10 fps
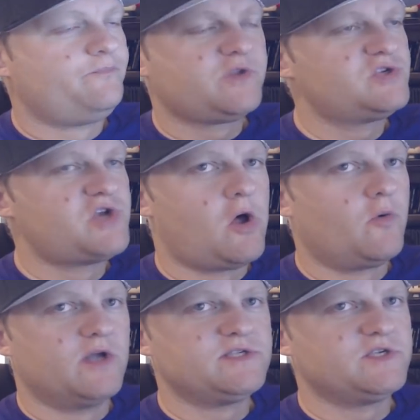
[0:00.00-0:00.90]
with
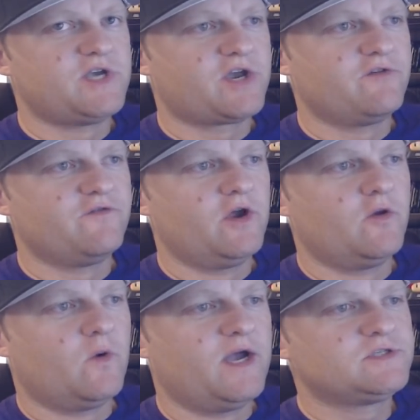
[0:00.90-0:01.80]
Stalin the U S S R
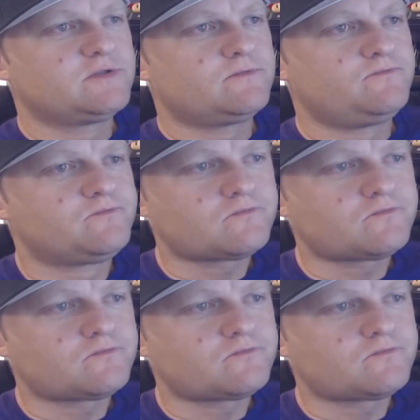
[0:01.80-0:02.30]
winning the on the Eastern